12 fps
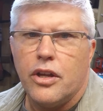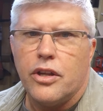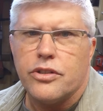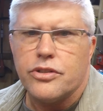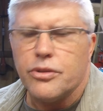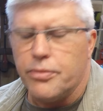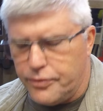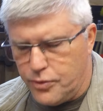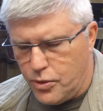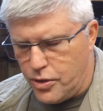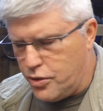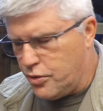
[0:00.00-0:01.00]
So
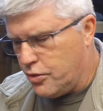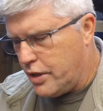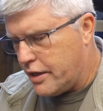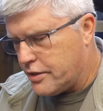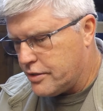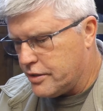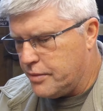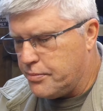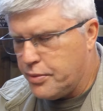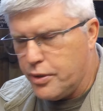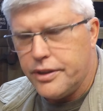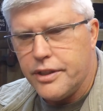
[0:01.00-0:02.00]
before you actually
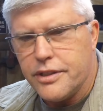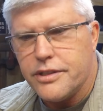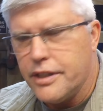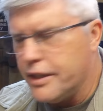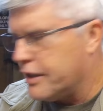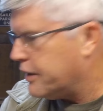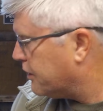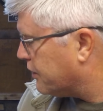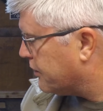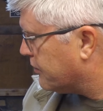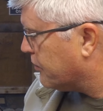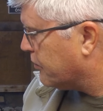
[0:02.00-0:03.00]
put this in,
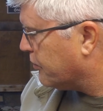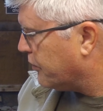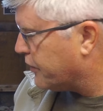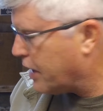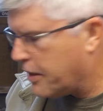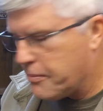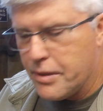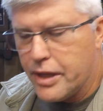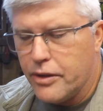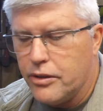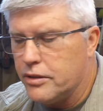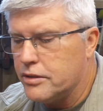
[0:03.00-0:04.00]
we've got
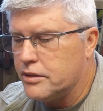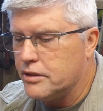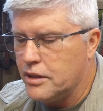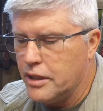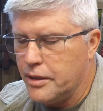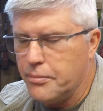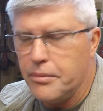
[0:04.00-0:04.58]
metal on